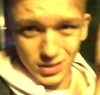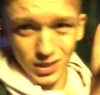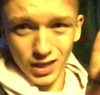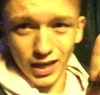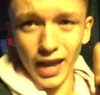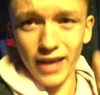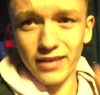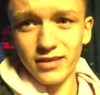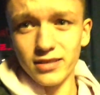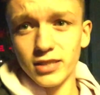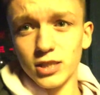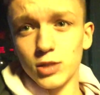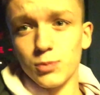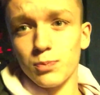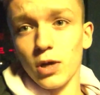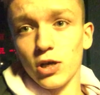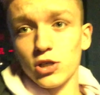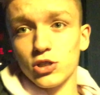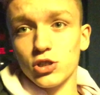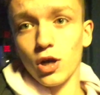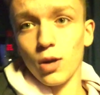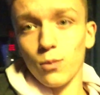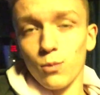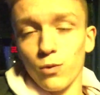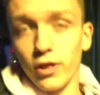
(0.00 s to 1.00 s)
to get to this
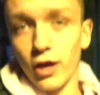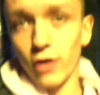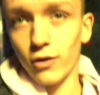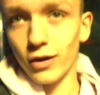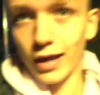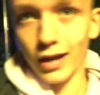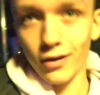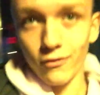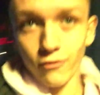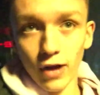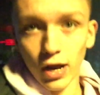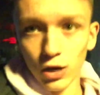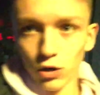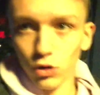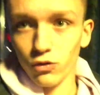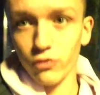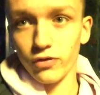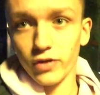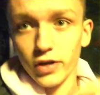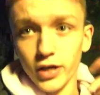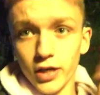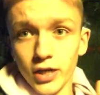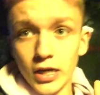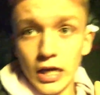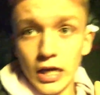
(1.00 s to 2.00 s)
bus stop without getting ran over,